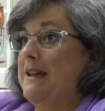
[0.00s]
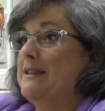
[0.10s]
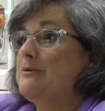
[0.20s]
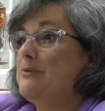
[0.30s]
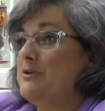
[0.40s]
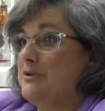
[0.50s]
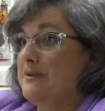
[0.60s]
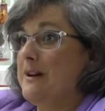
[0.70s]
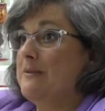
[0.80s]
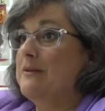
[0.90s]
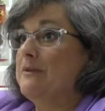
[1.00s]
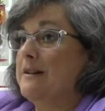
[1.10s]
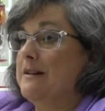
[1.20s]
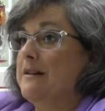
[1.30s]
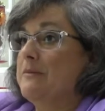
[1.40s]
that that's what you're coming
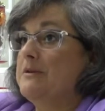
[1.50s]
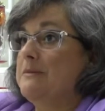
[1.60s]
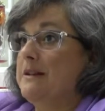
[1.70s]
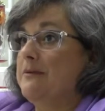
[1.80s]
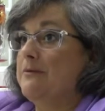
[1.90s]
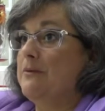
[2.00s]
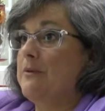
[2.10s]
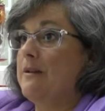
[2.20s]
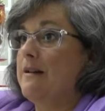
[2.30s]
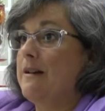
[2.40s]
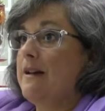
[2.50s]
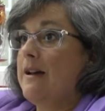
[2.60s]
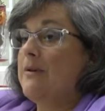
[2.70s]
running up to me for,